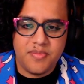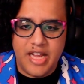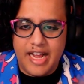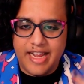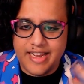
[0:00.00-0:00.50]

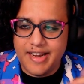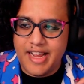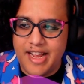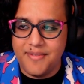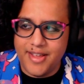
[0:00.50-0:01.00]
I kind of
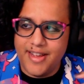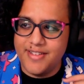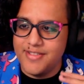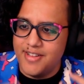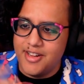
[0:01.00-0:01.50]
have
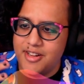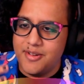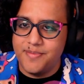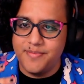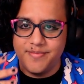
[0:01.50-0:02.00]
that
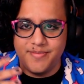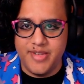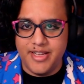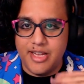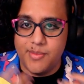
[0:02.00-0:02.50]

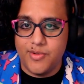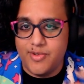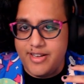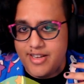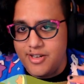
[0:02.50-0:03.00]
enabled
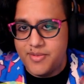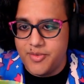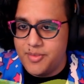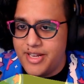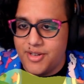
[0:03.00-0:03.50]
right now
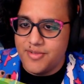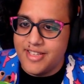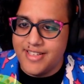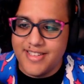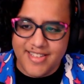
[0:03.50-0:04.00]
for my own
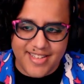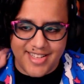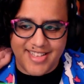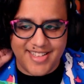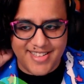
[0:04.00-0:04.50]
thing.
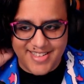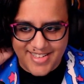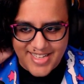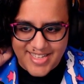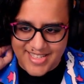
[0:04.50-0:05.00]

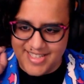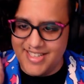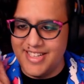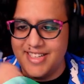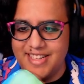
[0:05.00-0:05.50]

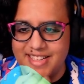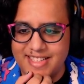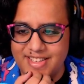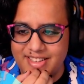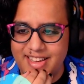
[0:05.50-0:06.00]

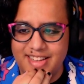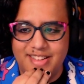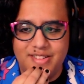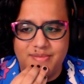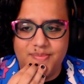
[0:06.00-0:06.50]
So yeah,
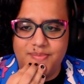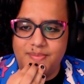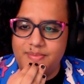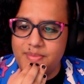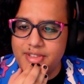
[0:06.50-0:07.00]

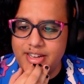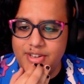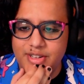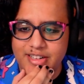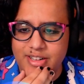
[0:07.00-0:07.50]
there
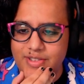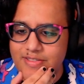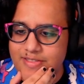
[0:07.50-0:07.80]
you go.